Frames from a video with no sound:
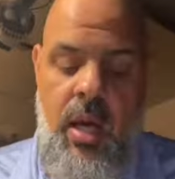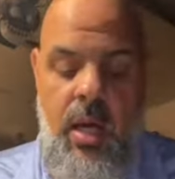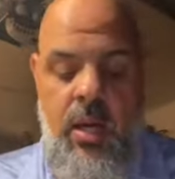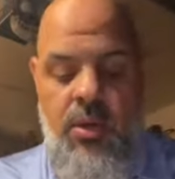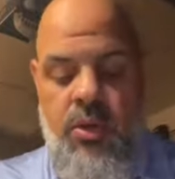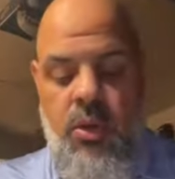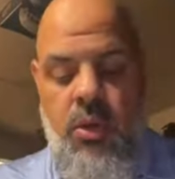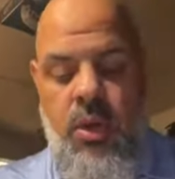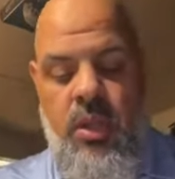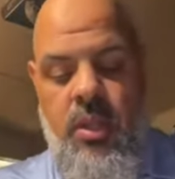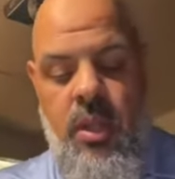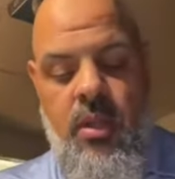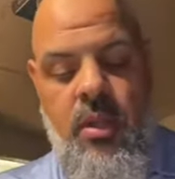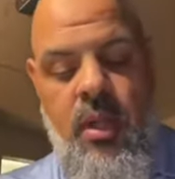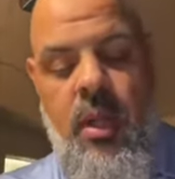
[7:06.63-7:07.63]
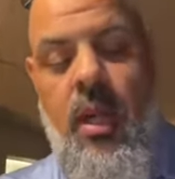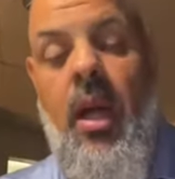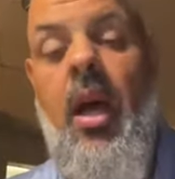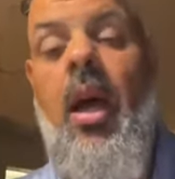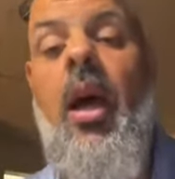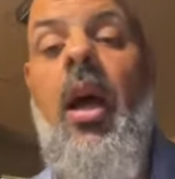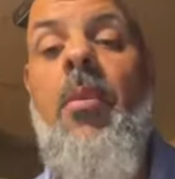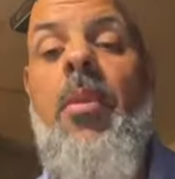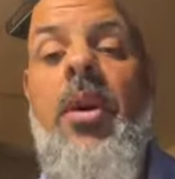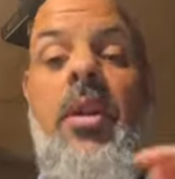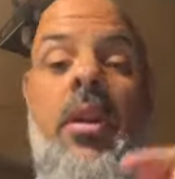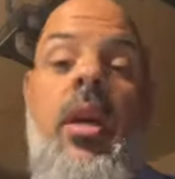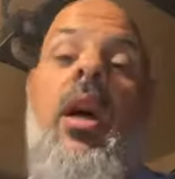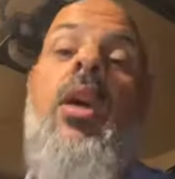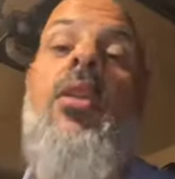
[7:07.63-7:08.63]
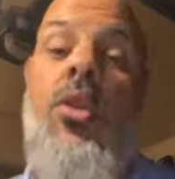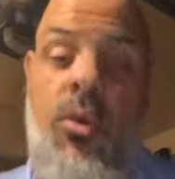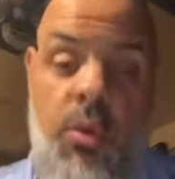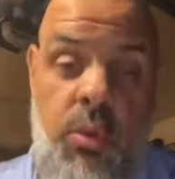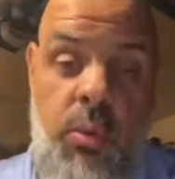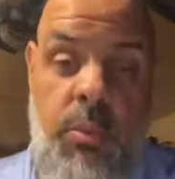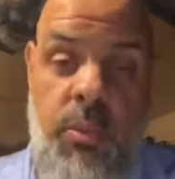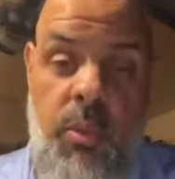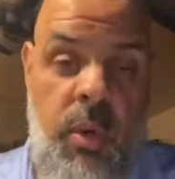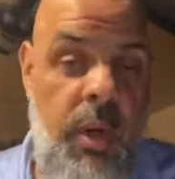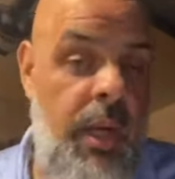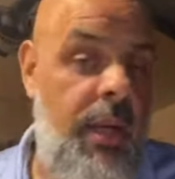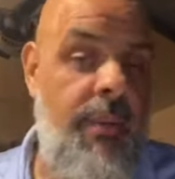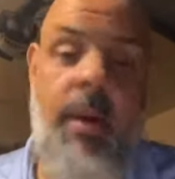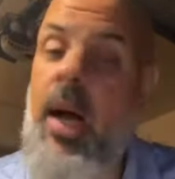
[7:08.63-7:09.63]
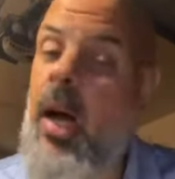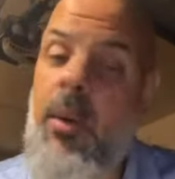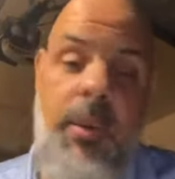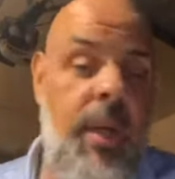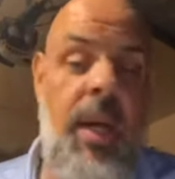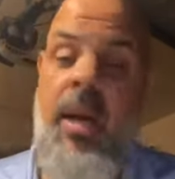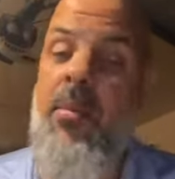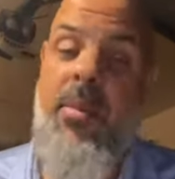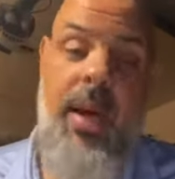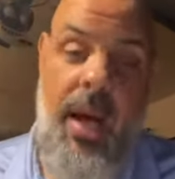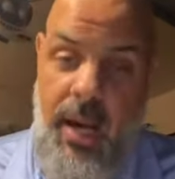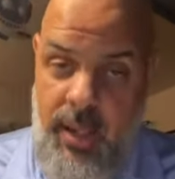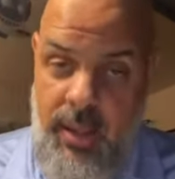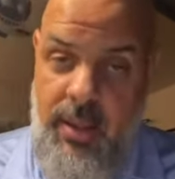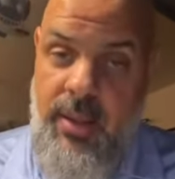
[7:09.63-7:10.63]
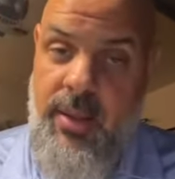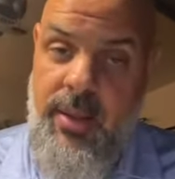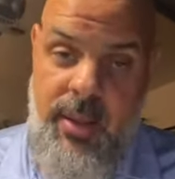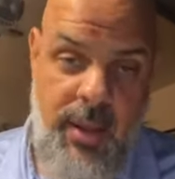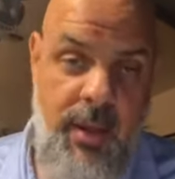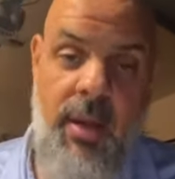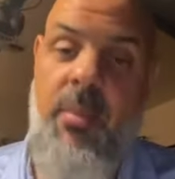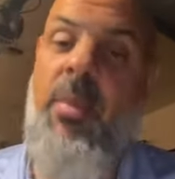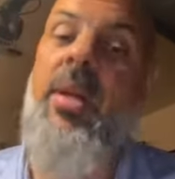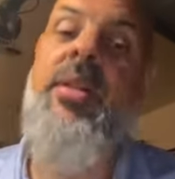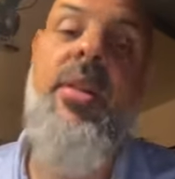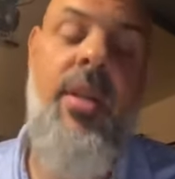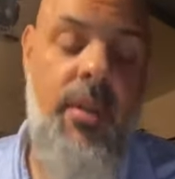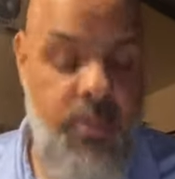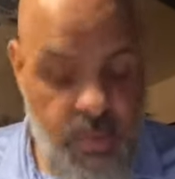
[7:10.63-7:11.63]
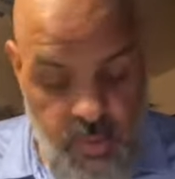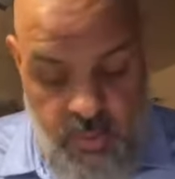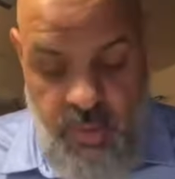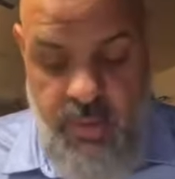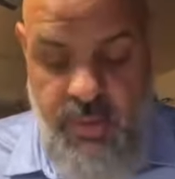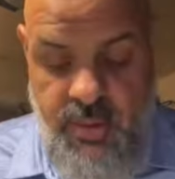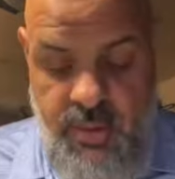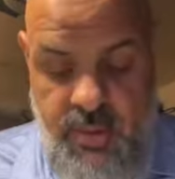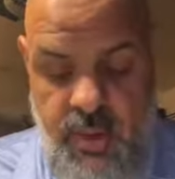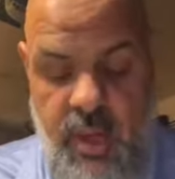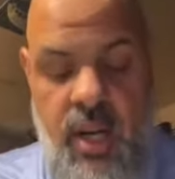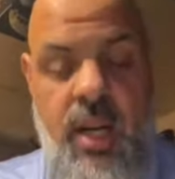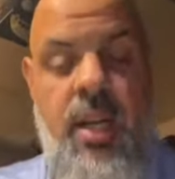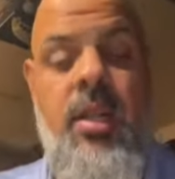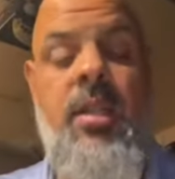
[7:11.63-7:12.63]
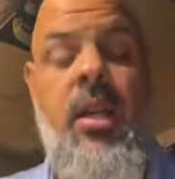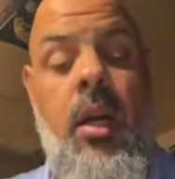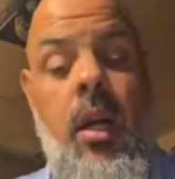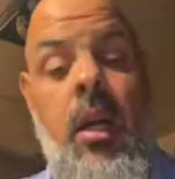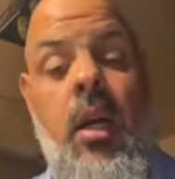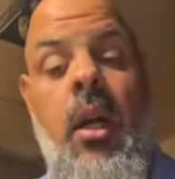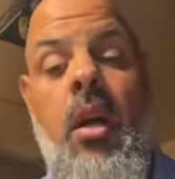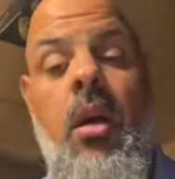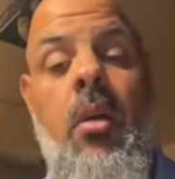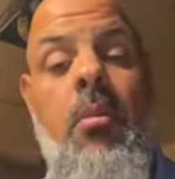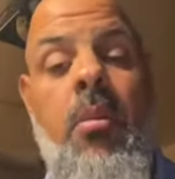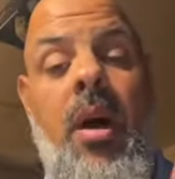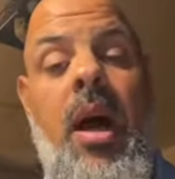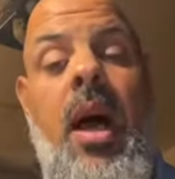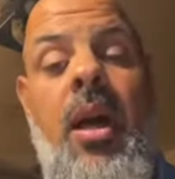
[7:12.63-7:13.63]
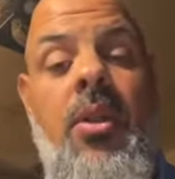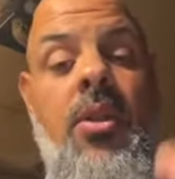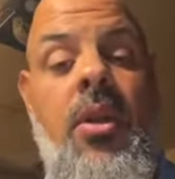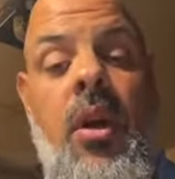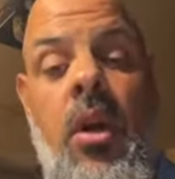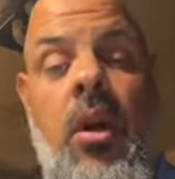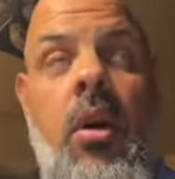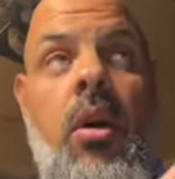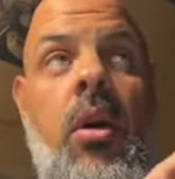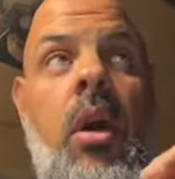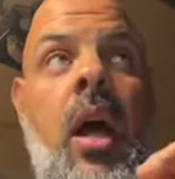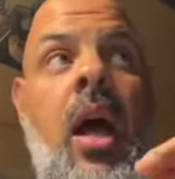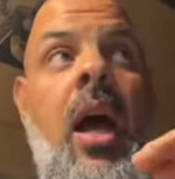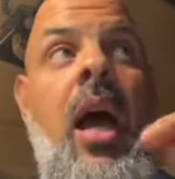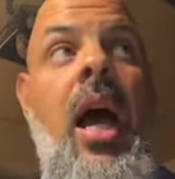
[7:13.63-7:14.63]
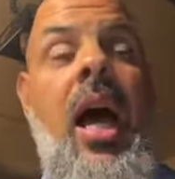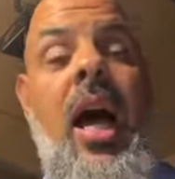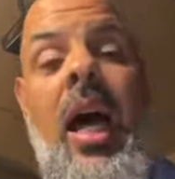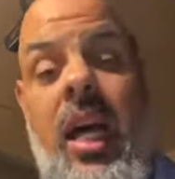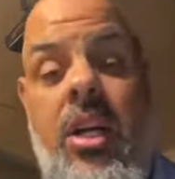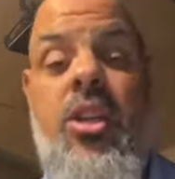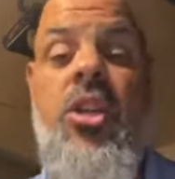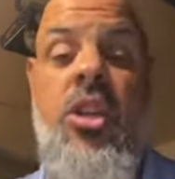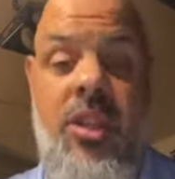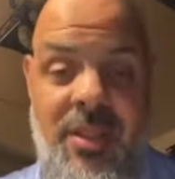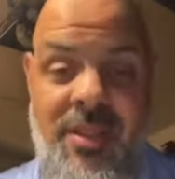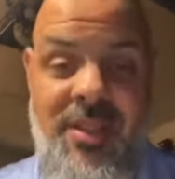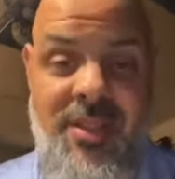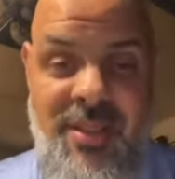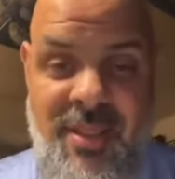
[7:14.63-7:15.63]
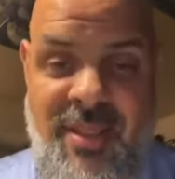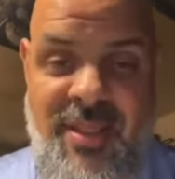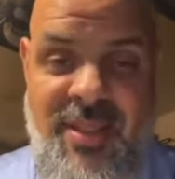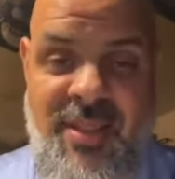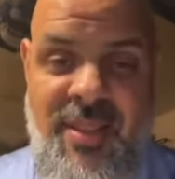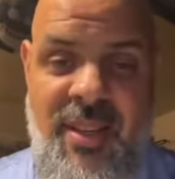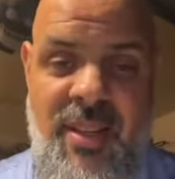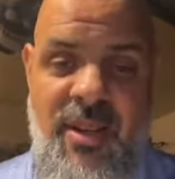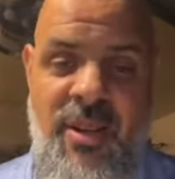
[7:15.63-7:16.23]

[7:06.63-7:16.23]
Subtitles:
And so he says that, but the other group were like, nah, we ain't buying it. They are a bunch of hypocrites, and it's clear by their actions